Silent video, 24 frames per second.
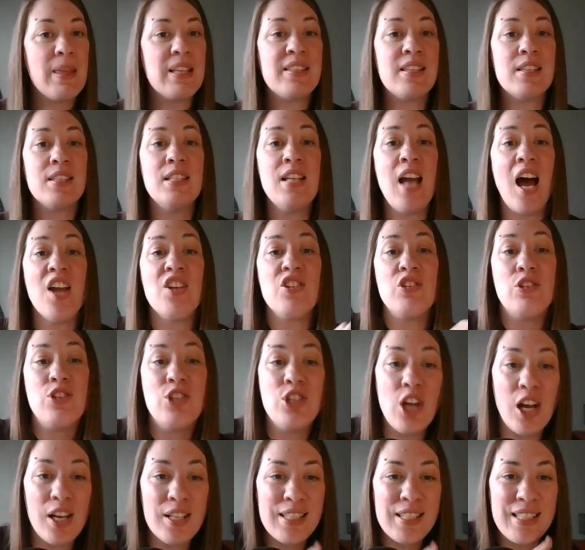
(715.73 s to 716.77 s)
This is not
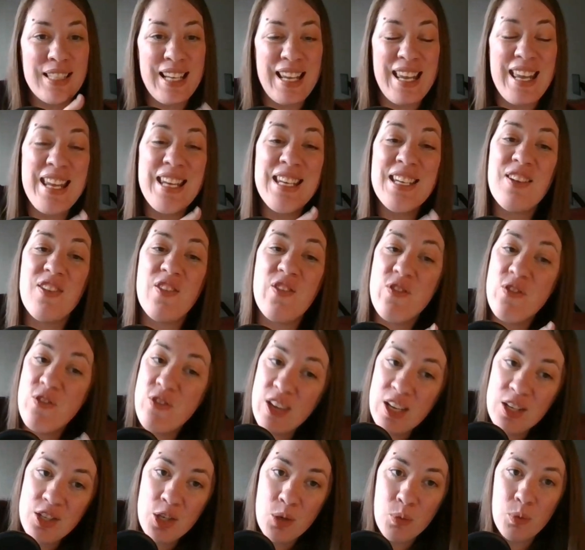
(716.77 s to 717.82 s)
just
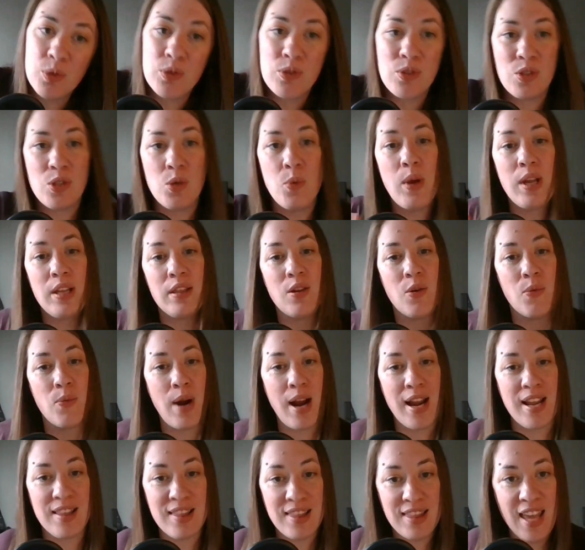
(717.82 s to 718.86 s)
individuals doing the
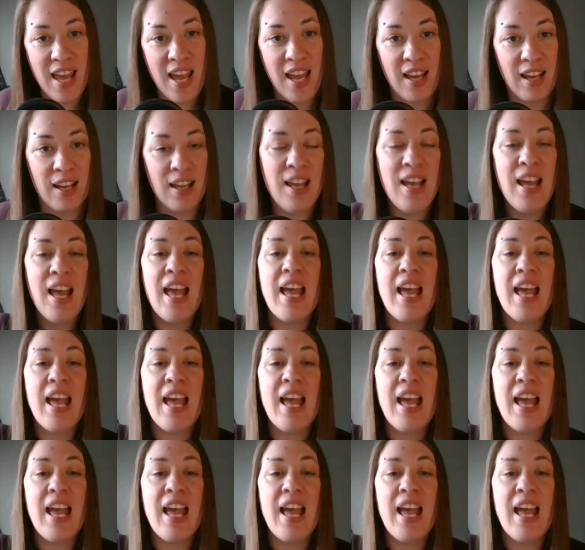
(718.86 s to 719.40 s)
right thing.